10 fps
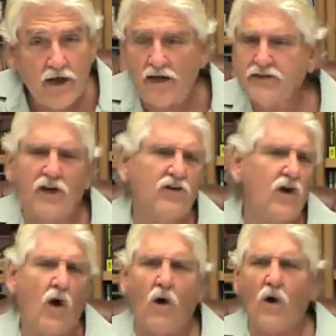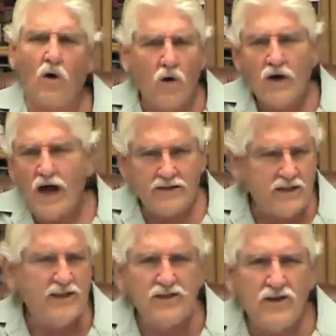I said, No. I
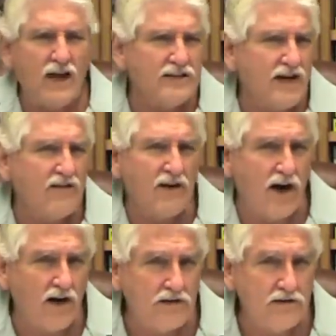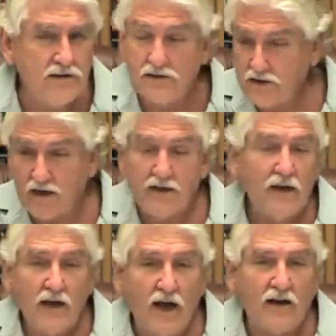said, Did you guys have a garden? She said,
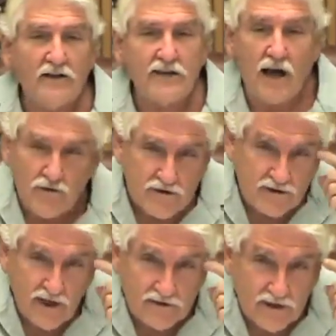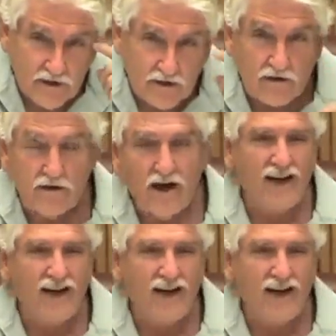Because uh, I was testing her.